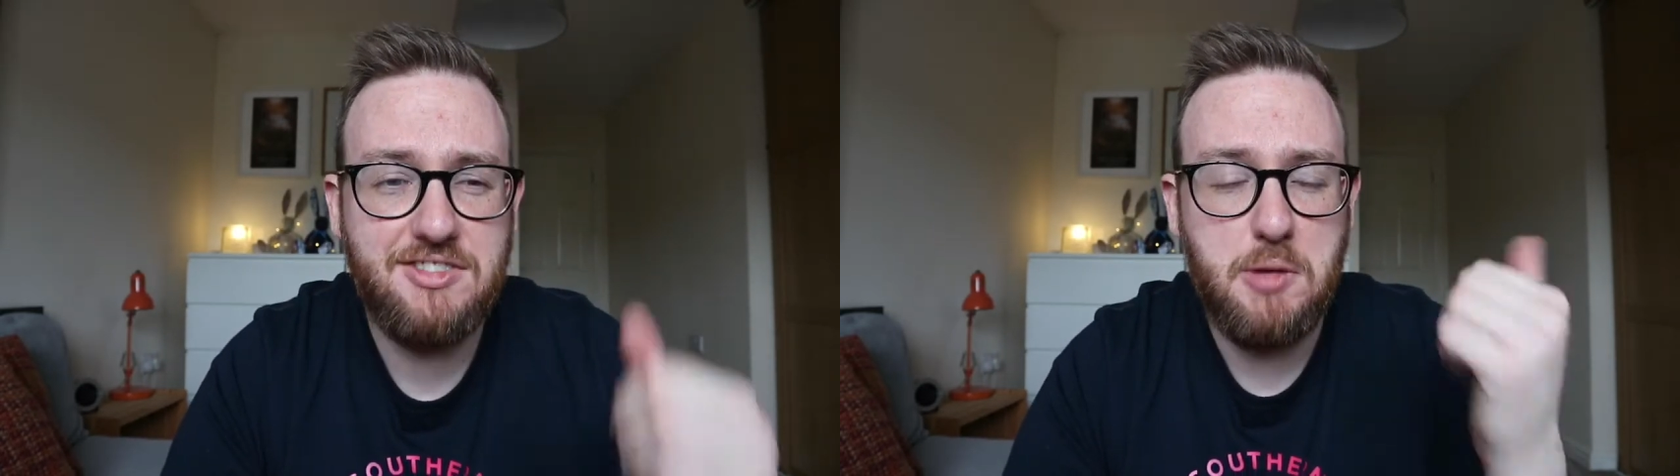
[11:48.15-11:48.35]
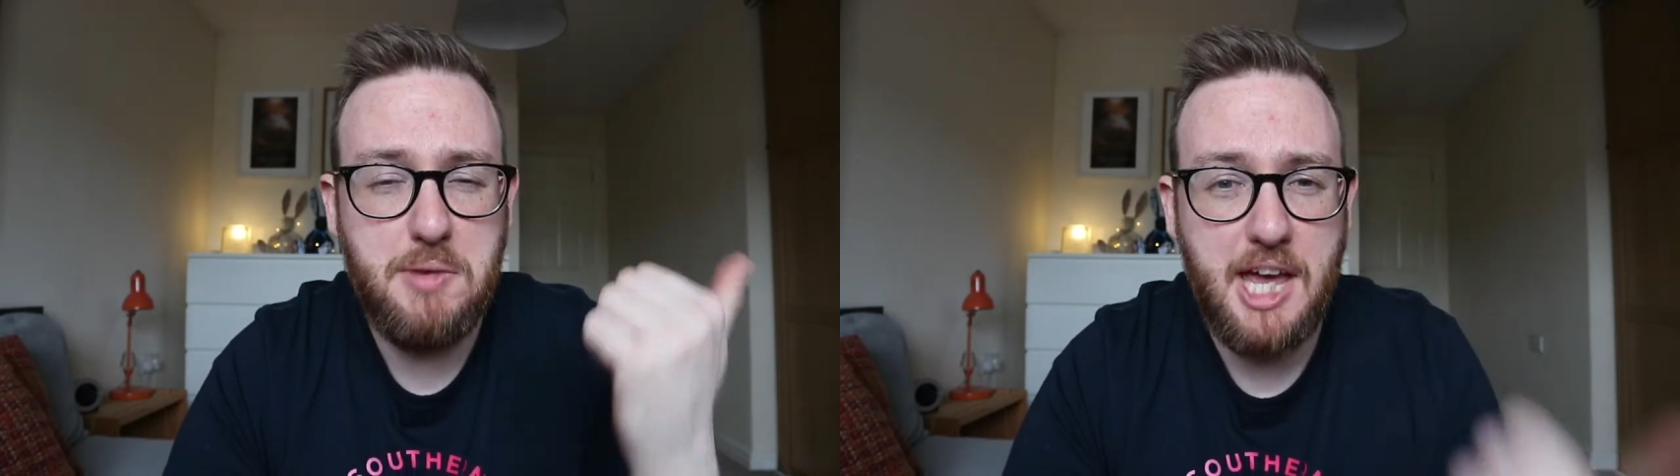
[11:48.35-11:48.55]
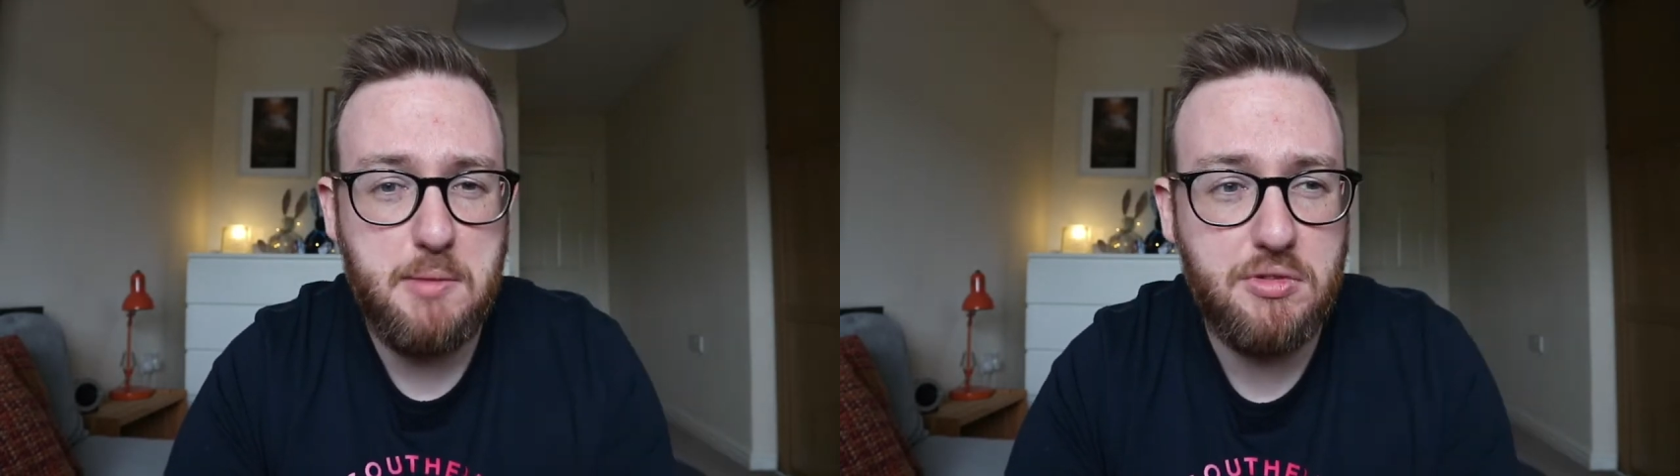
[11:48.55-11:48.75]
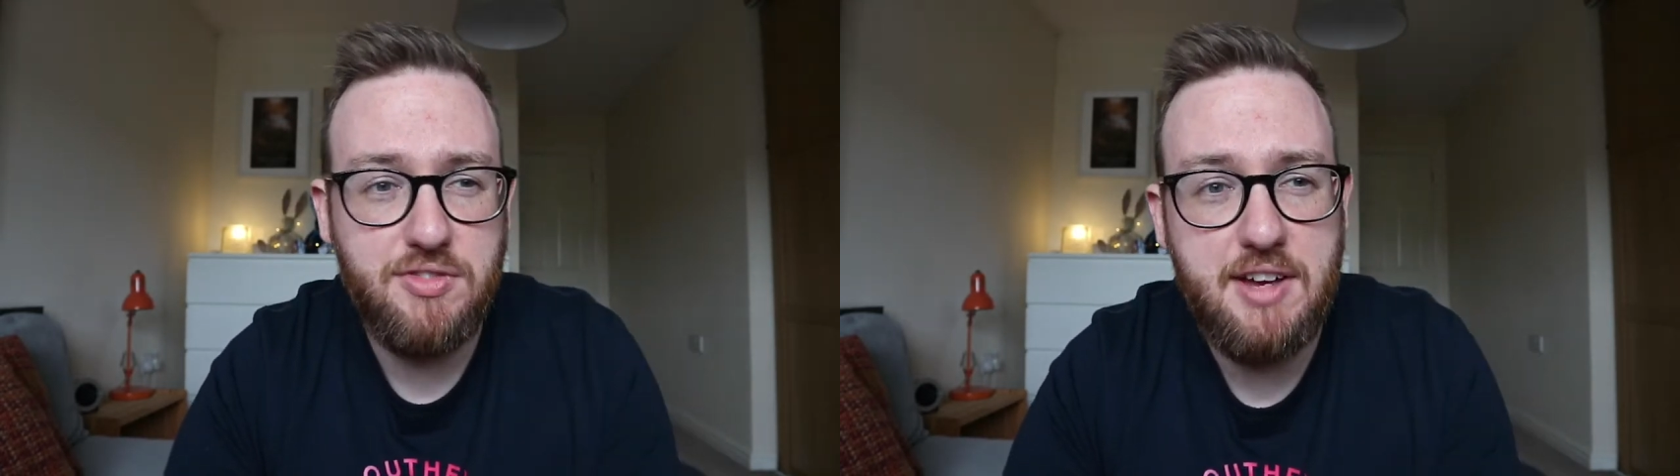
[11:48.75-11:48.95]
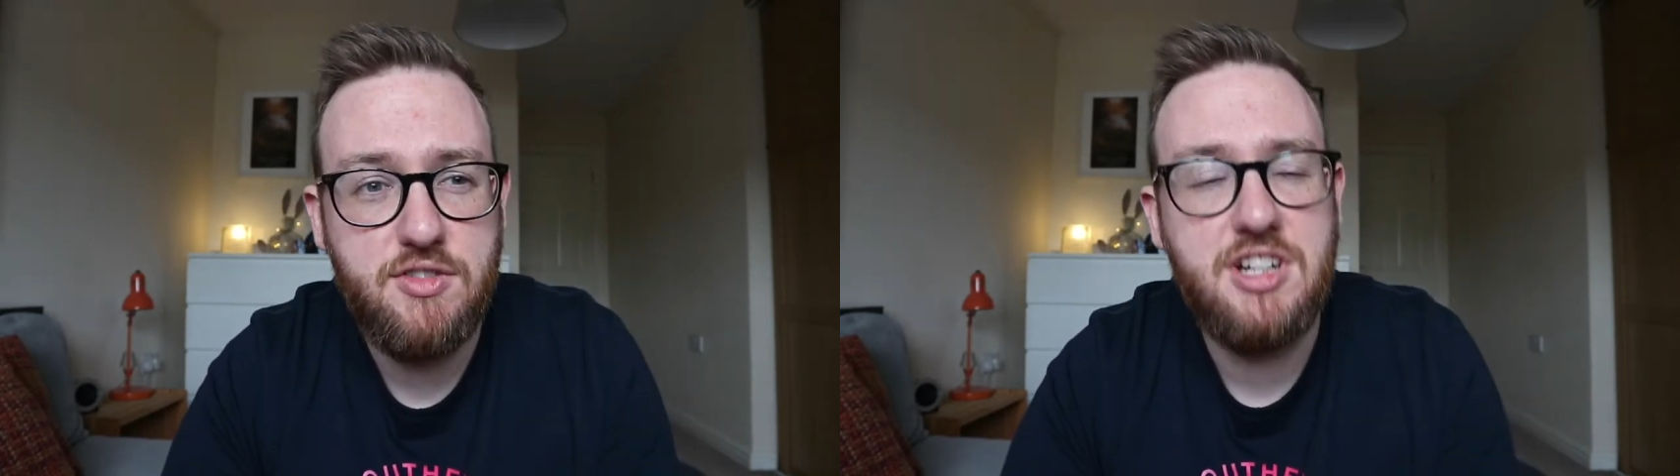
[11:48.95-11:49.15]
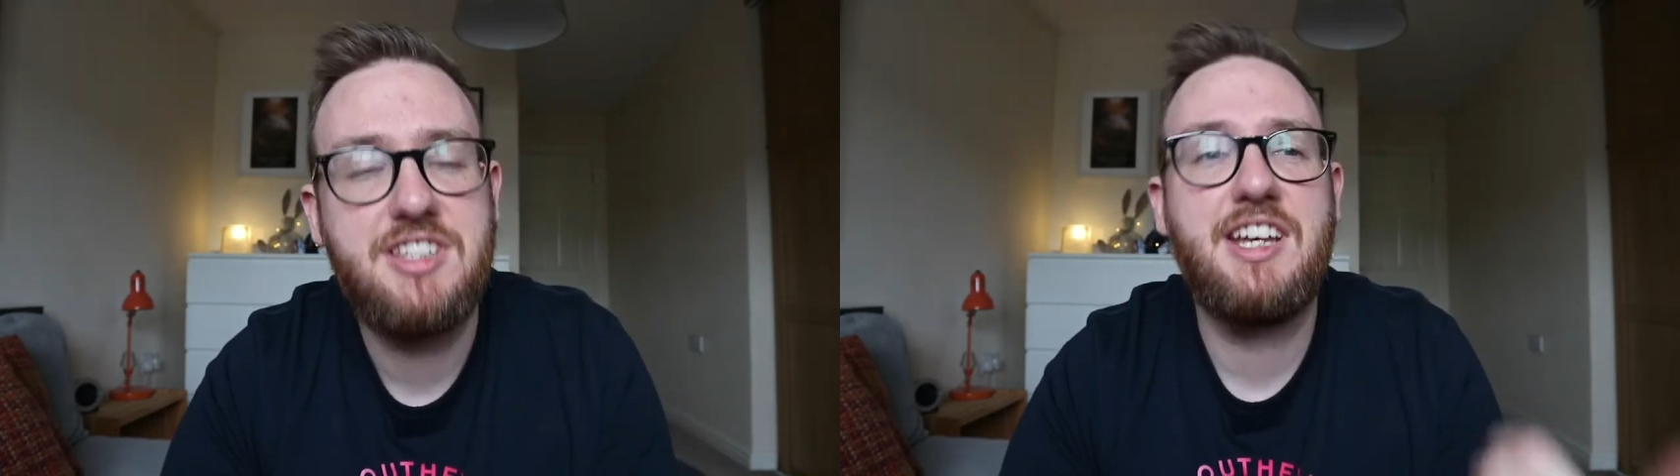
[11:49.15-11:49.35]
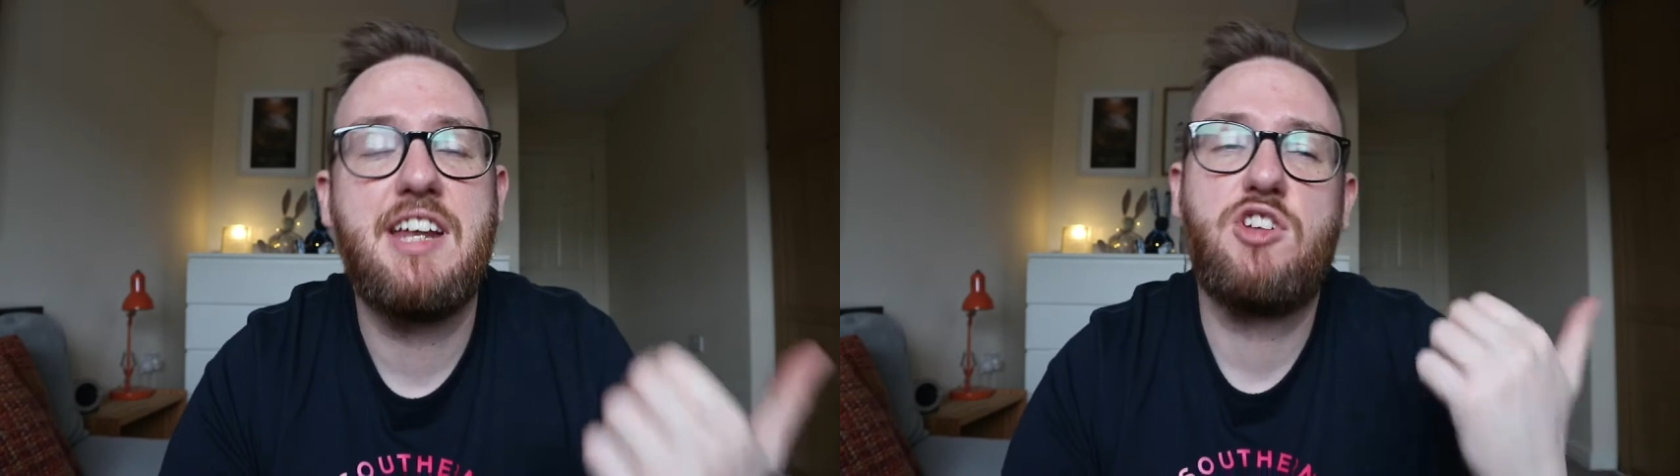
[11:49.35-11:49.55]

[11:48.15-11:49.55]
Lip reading: I've got my April favourites and